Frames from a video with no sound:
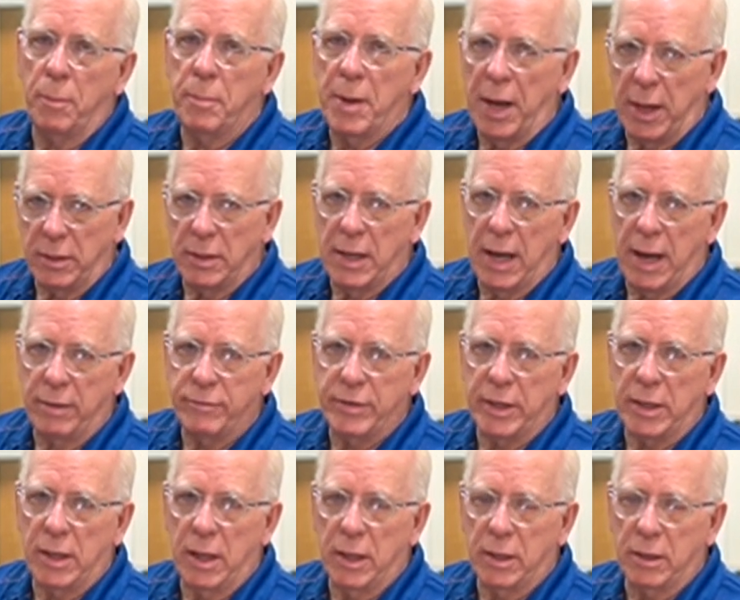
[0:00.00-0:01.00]
about
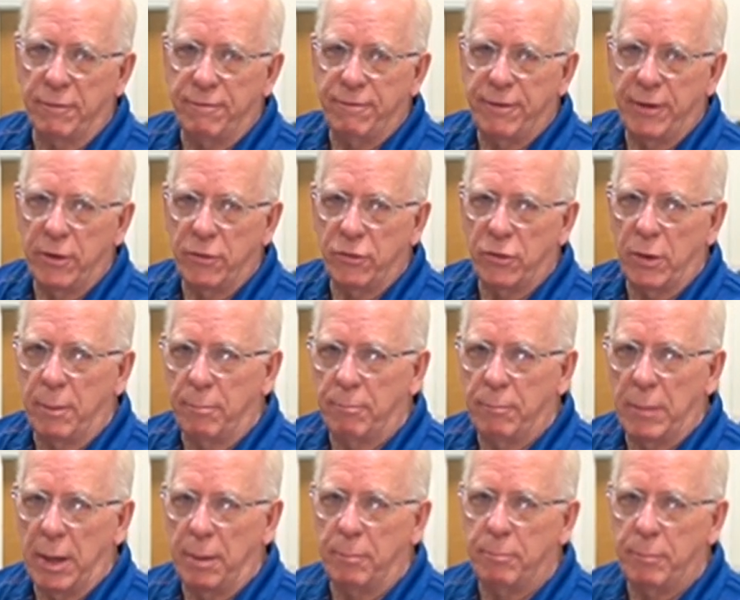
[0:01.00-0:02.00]
diving like a fish,
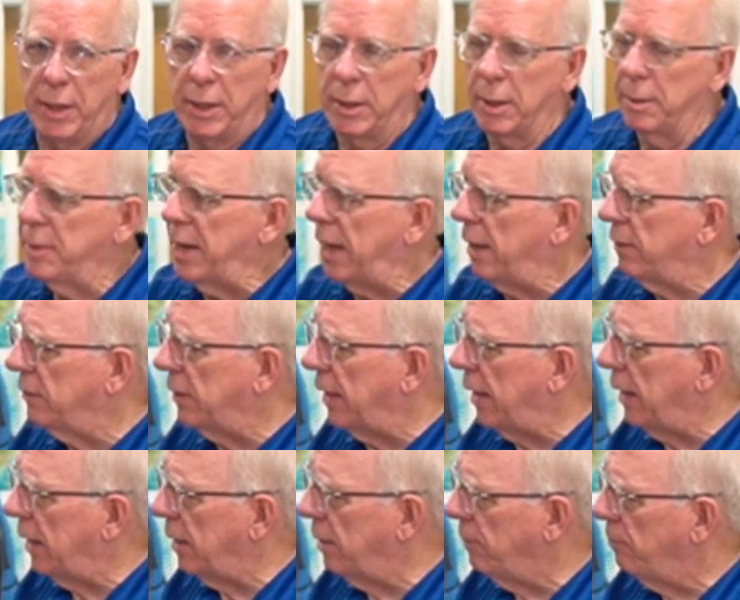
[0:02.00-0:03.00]
I'm big about
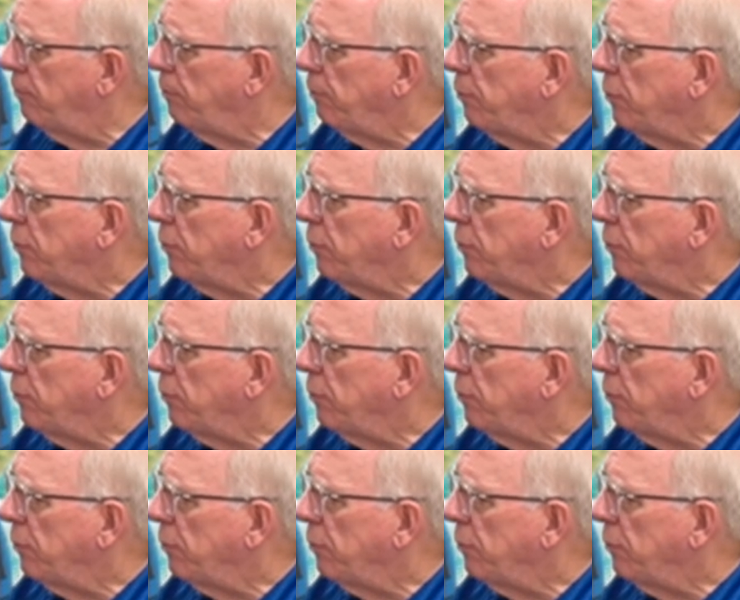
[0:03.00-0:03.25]
that.